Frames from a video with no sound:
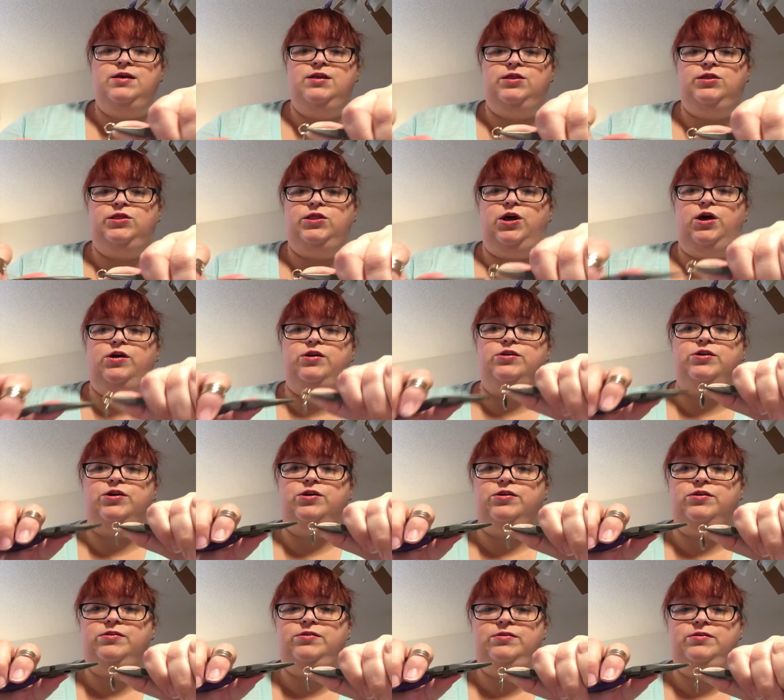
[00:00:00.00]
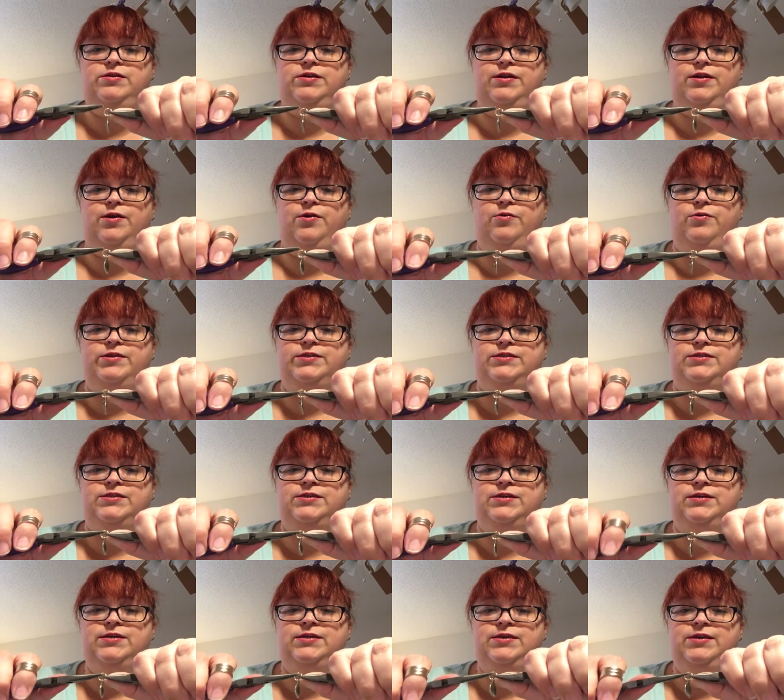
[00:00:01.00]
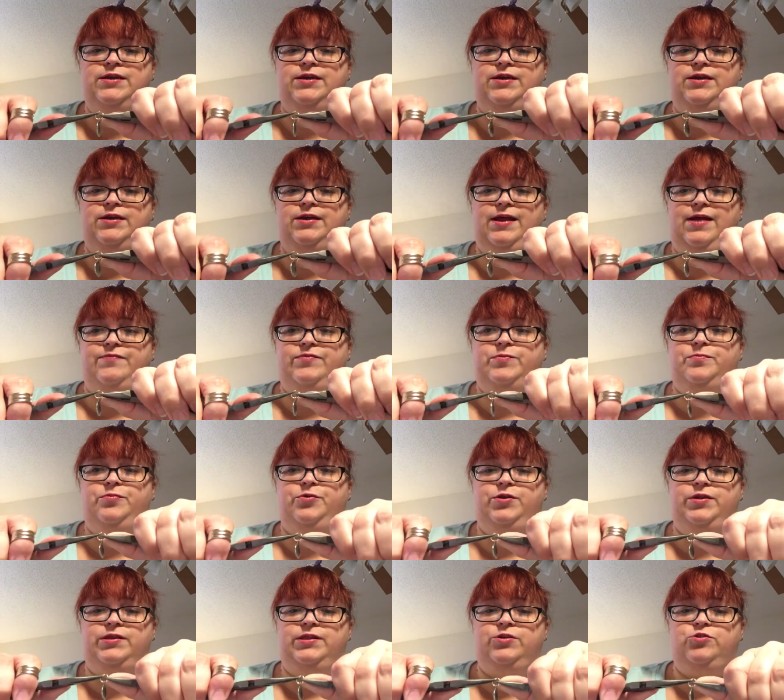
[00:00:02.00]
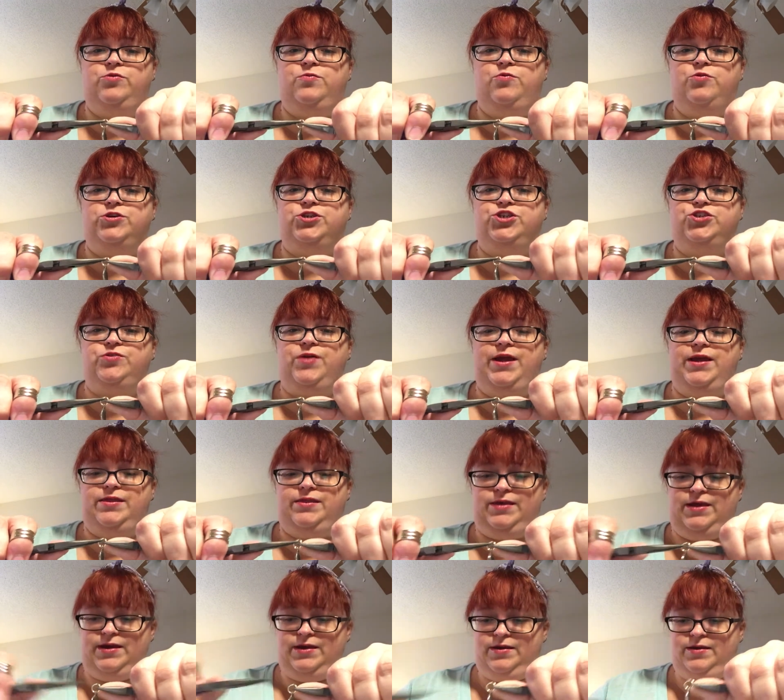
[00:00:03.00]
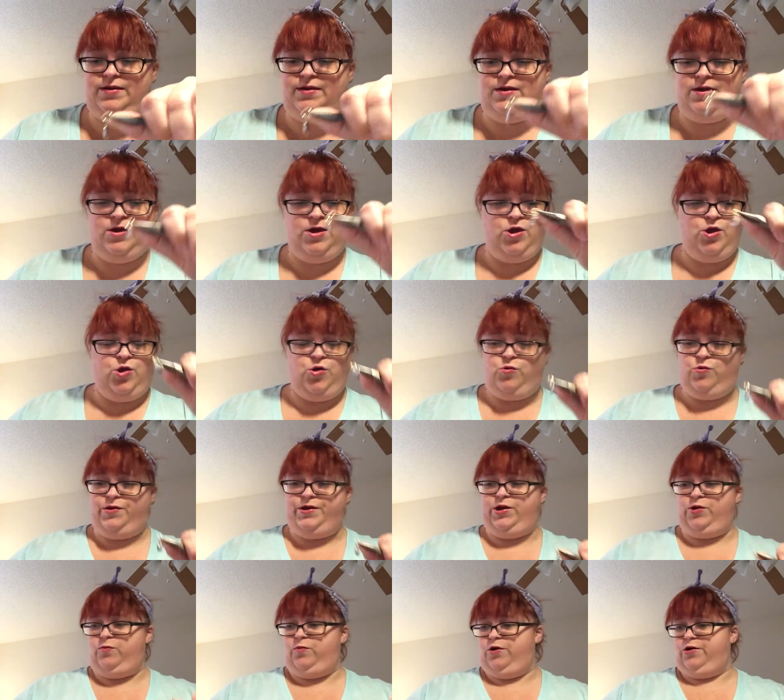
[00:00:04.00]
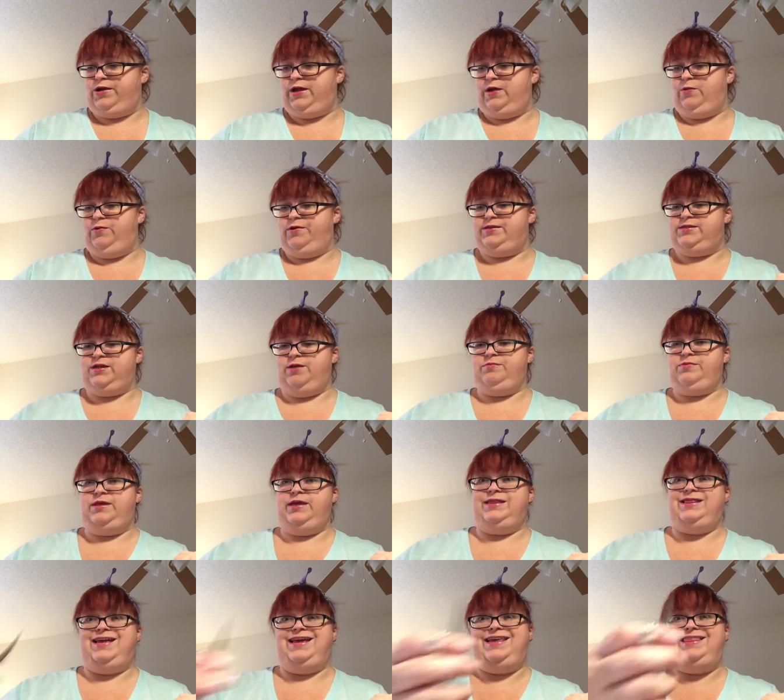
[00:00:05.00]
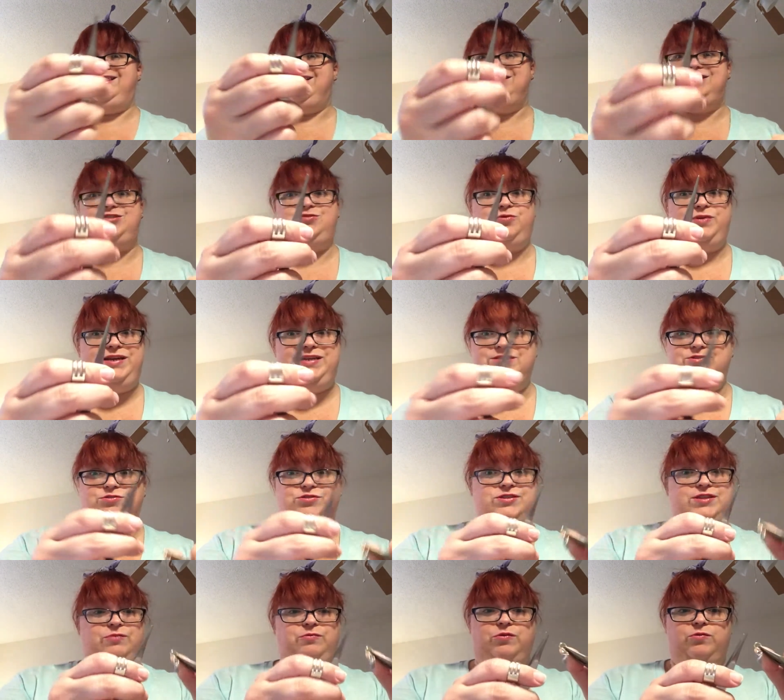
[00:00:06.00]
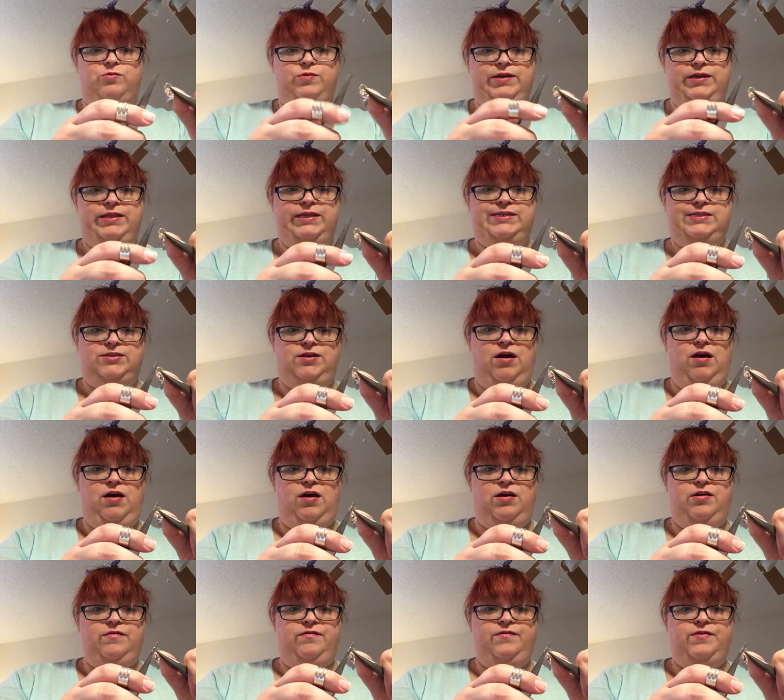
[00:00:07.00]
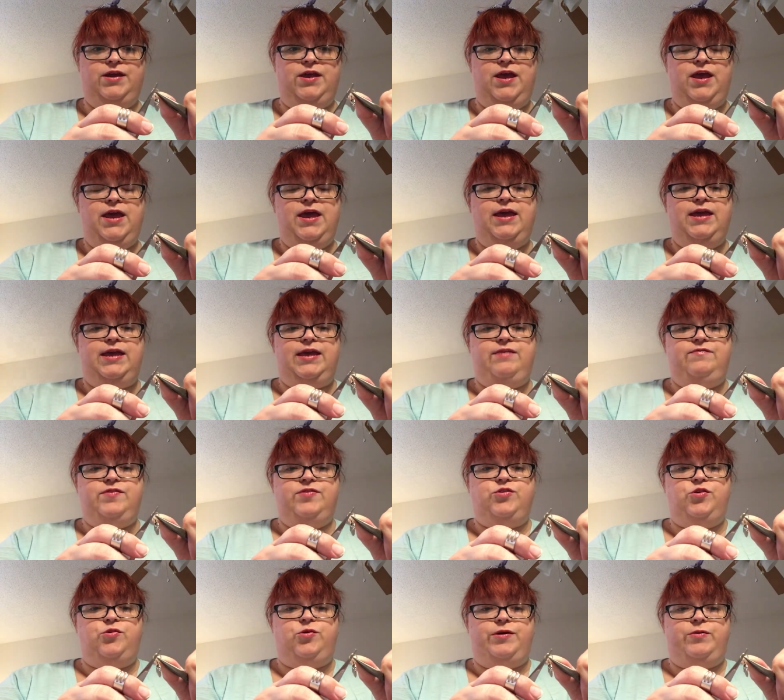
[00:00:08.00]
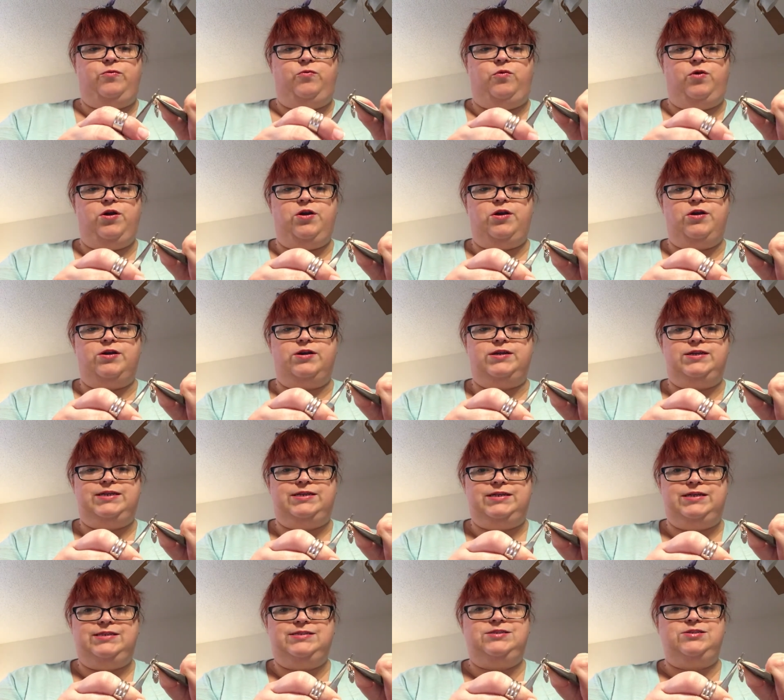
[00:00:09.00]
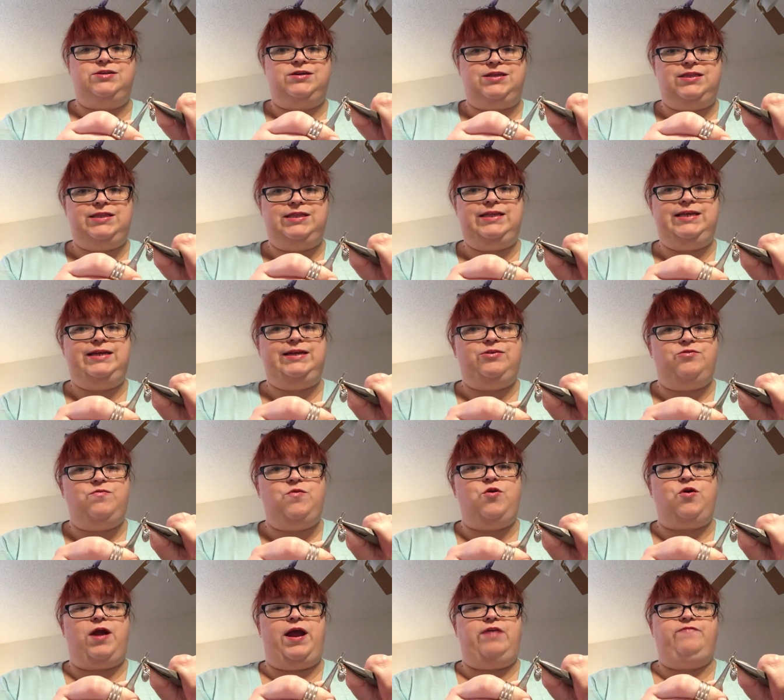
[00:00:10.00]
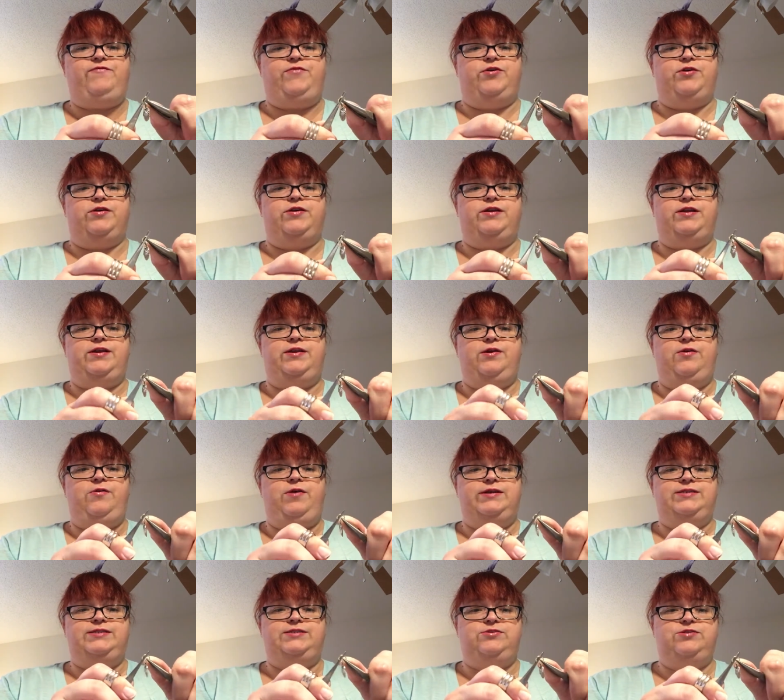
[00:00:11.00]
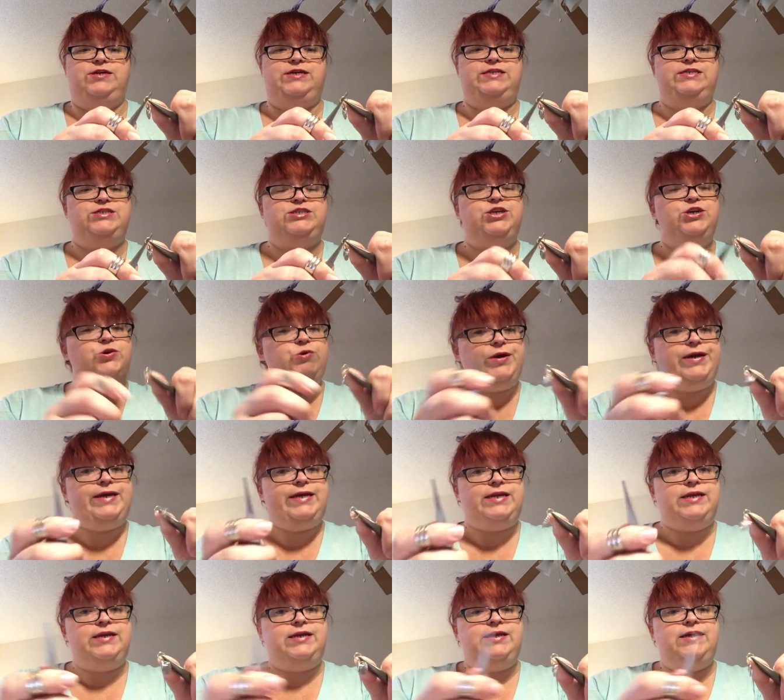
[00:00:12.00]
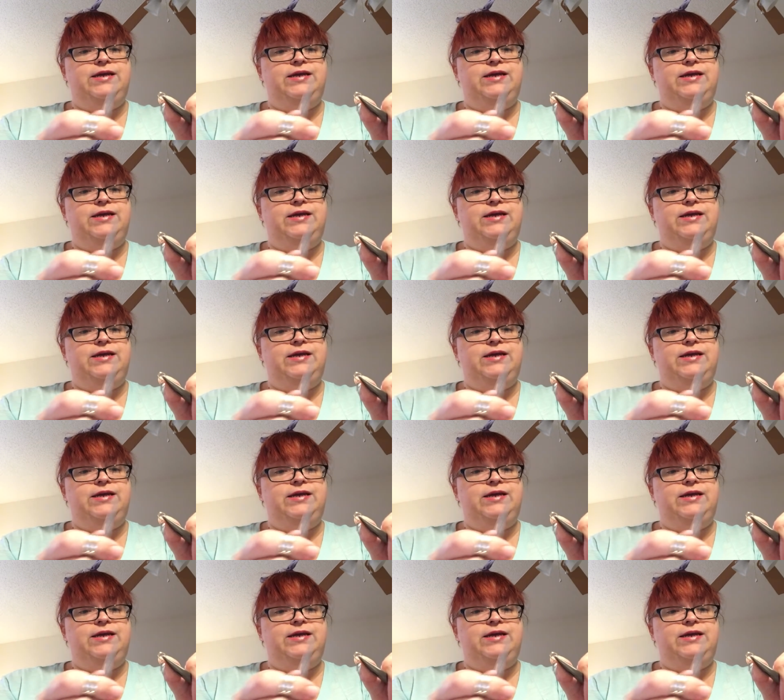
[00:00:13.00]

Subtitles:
longer, you know, you have to put a little more strength in. When you're working with something like these tweezers that were really soft, even though it worked, it took a little more effort. You know, I still can do it.